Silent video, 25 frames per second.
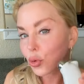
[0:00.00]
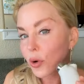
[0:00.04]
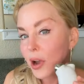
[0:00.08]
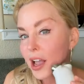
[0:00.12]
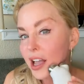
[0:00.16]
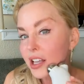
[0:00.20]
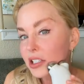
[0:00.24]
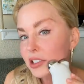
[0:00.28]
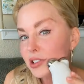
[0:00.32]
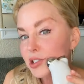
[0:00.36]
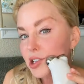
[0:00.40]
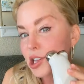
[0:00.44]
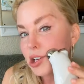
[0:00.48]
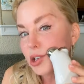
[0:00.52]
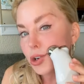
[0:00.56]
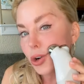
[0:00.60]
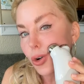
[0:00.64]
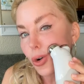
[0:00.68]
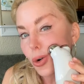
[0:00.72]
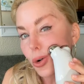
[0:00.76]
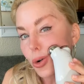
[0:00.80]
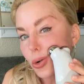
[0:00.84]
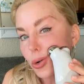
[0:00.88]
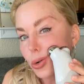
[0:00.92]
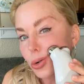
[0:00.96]
press and
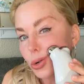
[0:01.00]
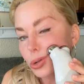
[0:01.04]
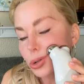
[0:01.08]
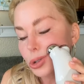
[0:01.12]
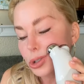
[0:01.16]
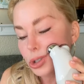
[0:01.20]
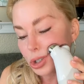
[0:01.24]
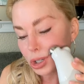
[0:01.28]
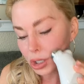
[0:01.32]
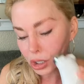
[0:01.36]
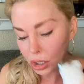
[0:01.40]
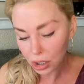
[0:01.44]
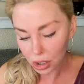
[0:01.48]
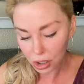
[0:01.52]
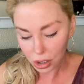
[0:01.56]
hold,